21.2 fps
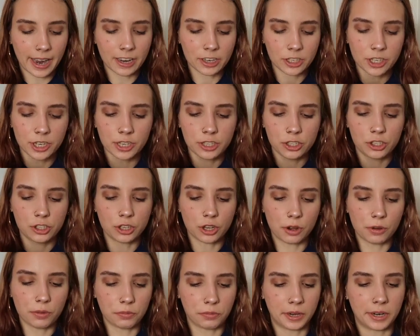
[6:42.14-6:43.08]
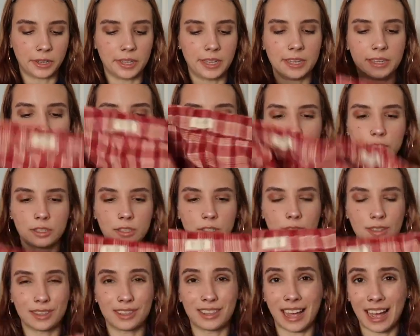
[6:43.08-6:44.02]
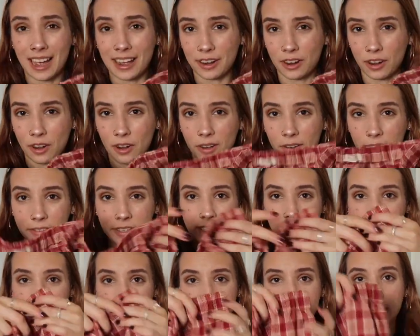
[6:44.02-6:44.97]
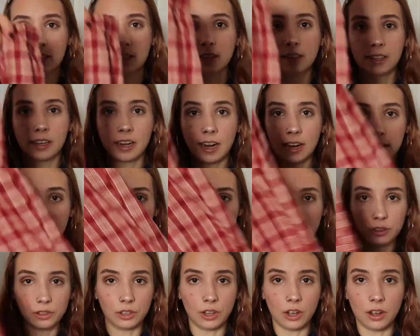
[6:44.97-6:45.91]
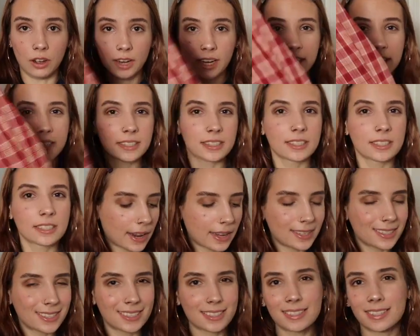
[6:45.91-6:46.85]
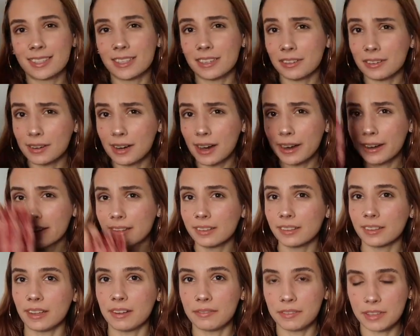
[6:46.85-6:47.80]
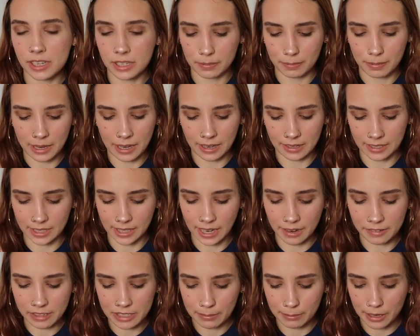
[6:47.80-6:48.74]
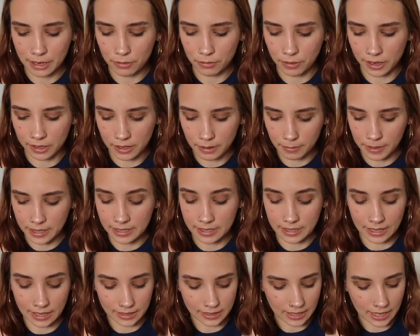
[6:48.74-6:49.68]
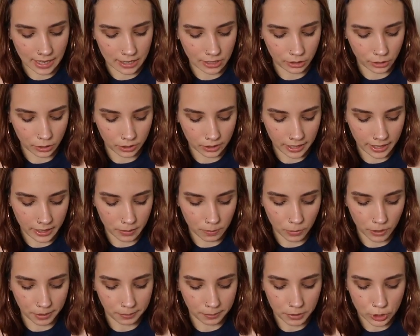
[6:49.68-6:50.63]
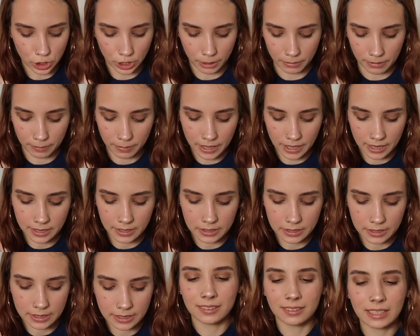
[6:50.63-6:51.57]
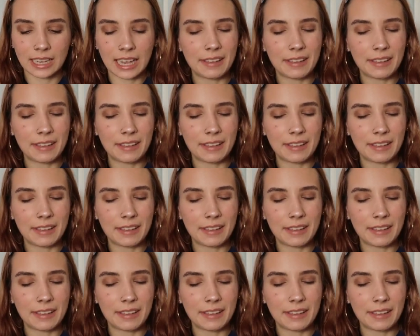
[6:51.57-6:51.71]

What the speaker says: I actually don't wear these that often because they're kind of a lot, but I still kind of love these pants. Like every time I wear them, it does kind of look like I'm wearing pajama pants.